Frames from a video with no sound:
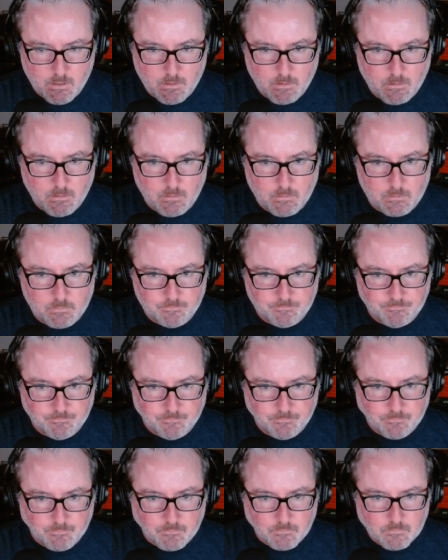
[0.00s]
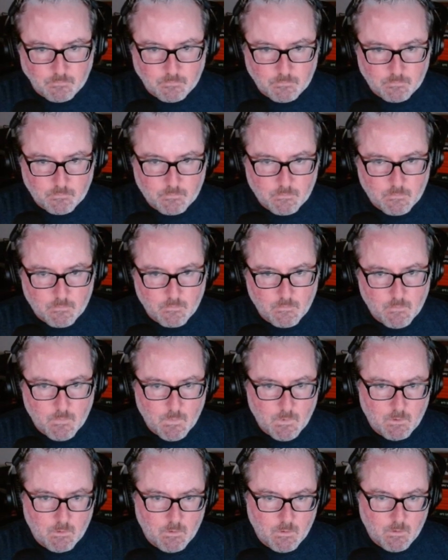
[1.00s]

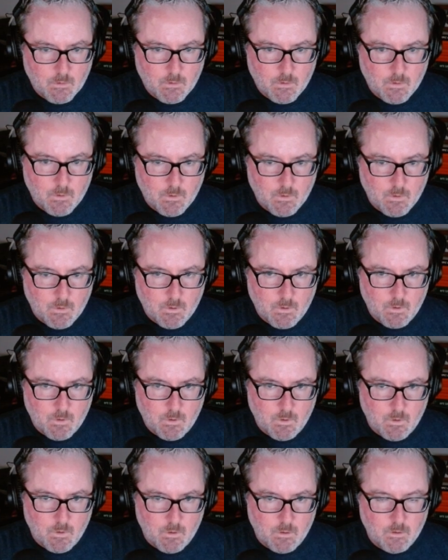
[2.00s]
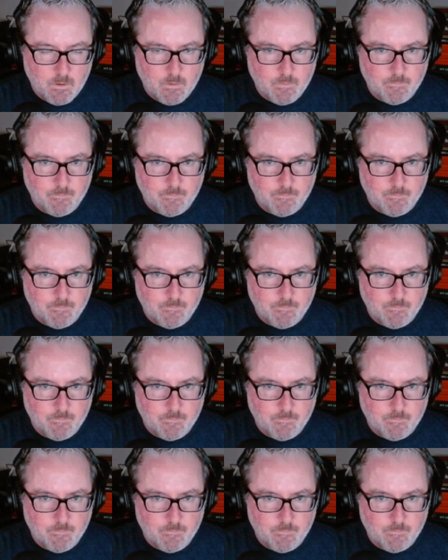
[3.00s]
No one is speaking in this clip.